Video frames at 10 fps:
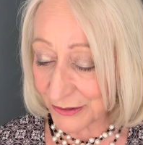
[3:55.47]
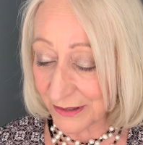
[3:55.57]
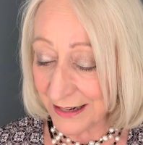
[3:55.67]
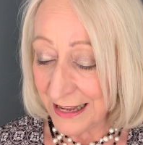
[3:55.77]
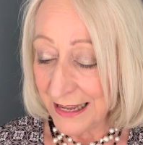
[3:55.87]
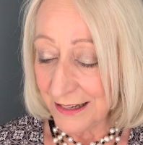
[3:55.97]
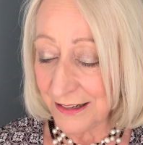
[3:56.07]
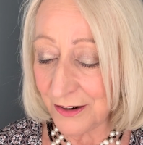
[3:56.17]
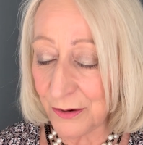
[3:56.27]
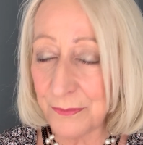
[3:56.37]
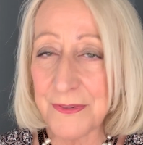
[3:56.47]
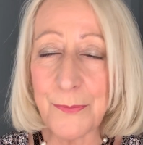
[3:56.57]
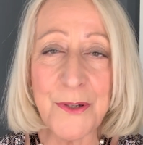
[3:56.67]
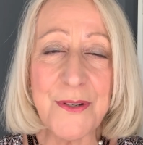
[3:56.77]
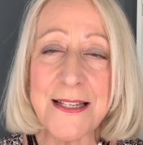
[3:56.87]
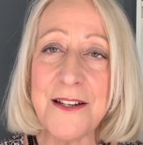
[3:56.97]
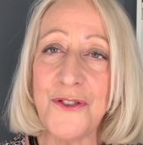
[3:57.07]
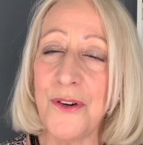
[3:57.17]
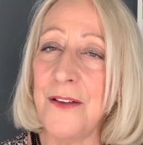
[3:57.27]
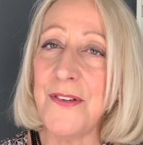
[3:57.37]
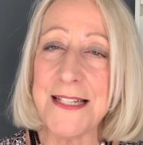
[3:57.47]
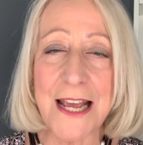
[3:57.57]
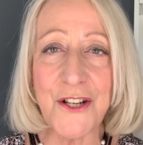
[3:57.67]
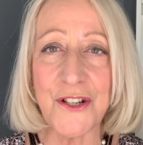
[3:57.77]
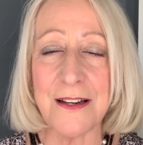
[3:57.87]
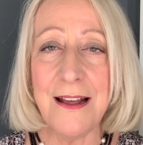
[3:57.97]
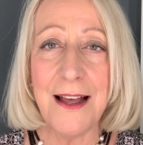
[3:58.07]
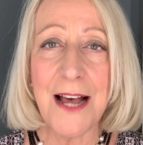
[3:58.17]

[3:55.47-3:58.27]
Or, you know, when you send it your invitation,